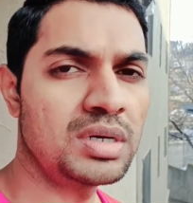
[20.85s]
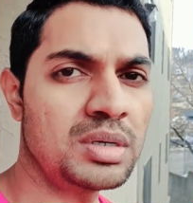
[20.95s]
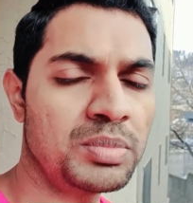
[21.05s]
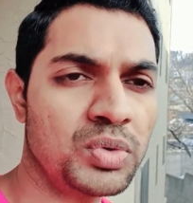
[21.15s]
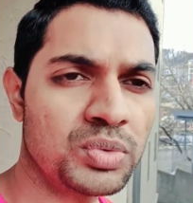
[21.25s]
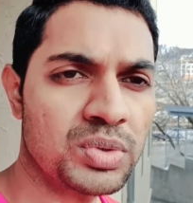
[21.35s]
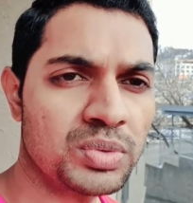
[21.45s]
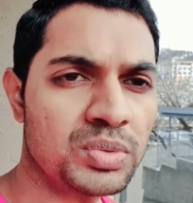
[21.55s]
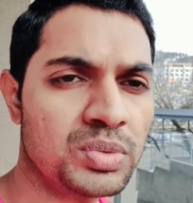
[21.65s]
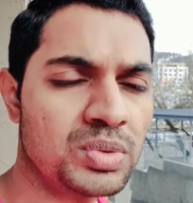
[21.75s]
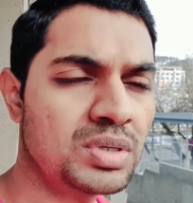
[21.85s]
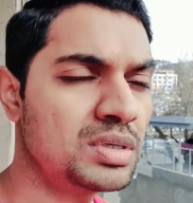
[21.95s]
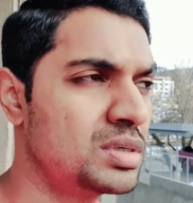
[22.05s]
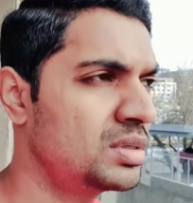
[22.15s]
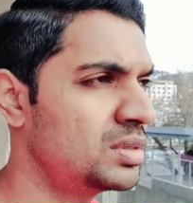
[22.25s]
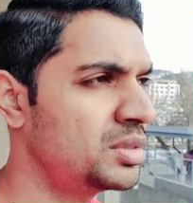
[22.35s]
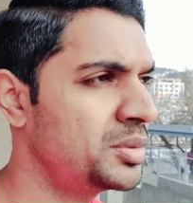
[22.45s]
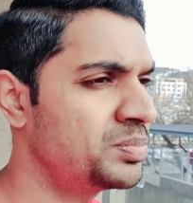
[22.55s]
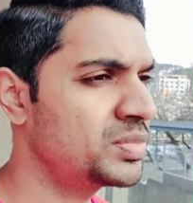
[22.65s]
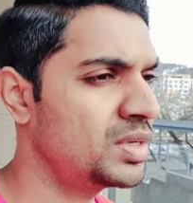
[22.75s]
move to
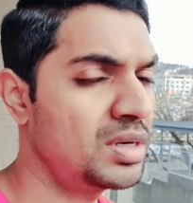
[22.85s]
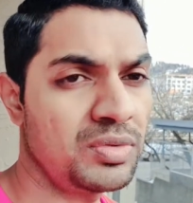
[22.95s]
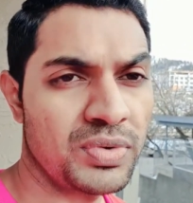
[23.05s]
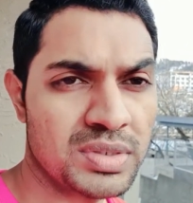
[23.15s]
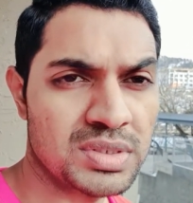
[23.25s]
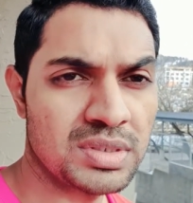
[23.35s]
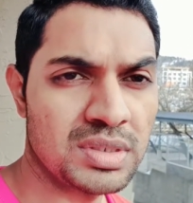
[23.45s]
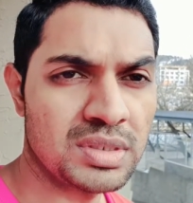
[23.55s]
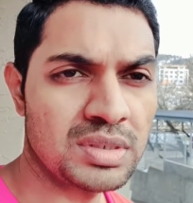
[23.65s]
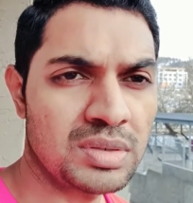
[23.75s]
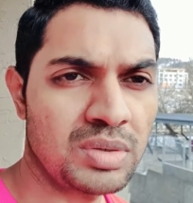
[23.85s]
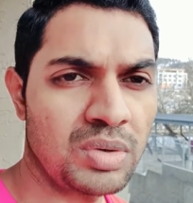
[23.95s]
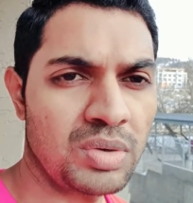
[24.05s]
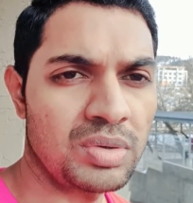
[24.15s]
a different city or